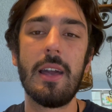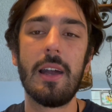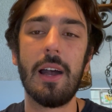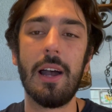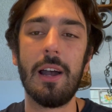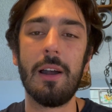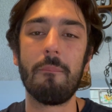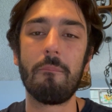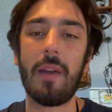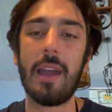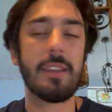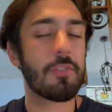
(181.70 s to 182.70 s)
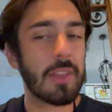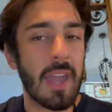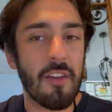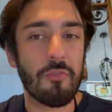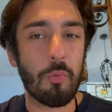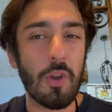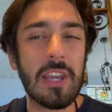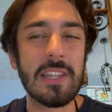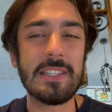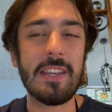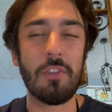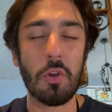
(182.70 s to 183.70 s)
I definitely have
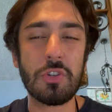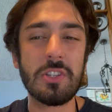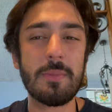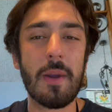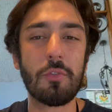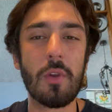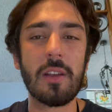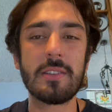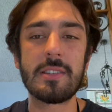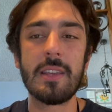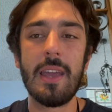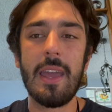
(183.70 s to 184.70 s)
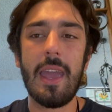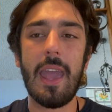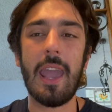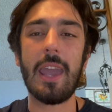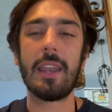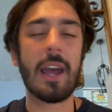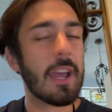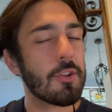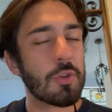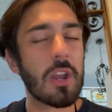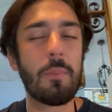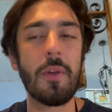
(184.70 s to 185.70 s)
preconceived notions about drugs, and I had to
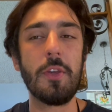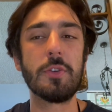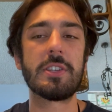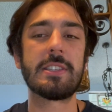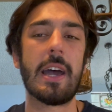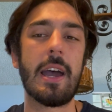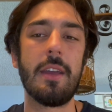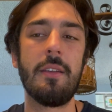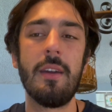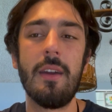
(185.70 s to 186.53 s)
try to put those aside